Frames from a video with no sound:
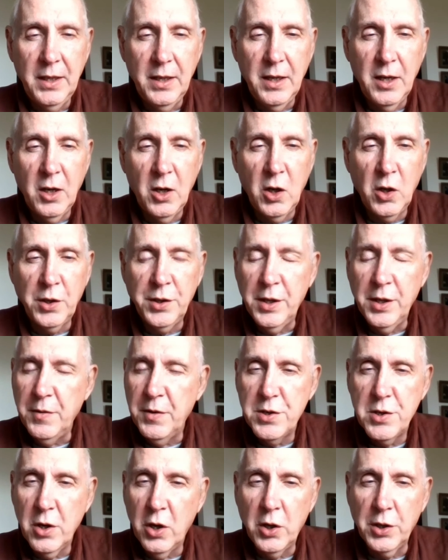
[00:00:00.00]
All
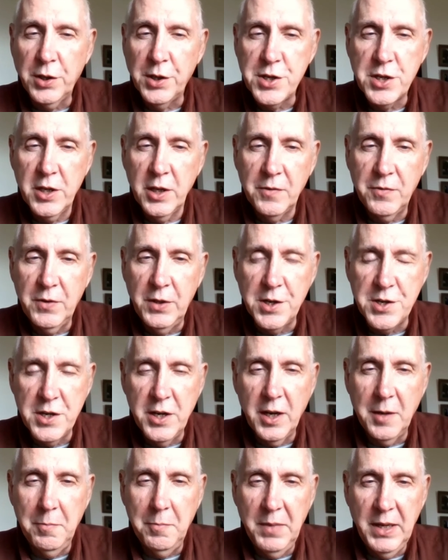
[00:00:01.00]
this stuff does
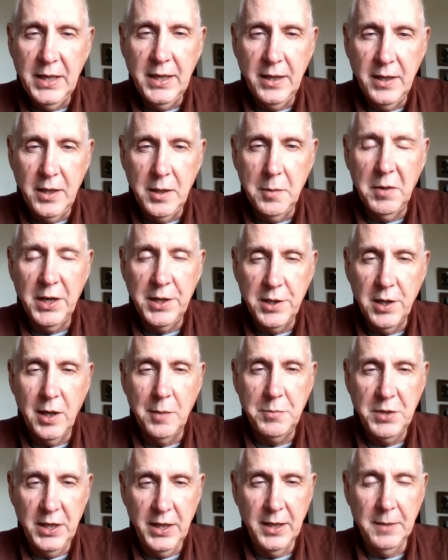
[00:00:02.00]
not make it into my
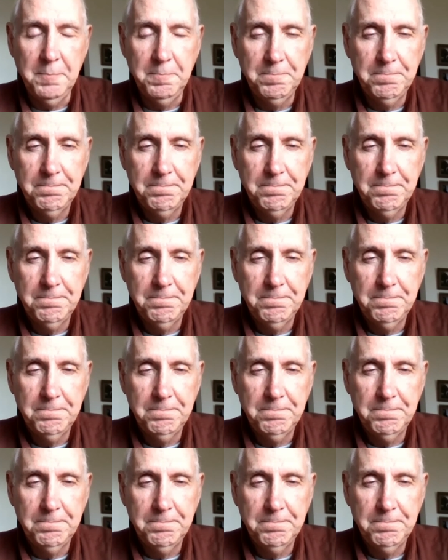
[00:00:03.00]
top 10.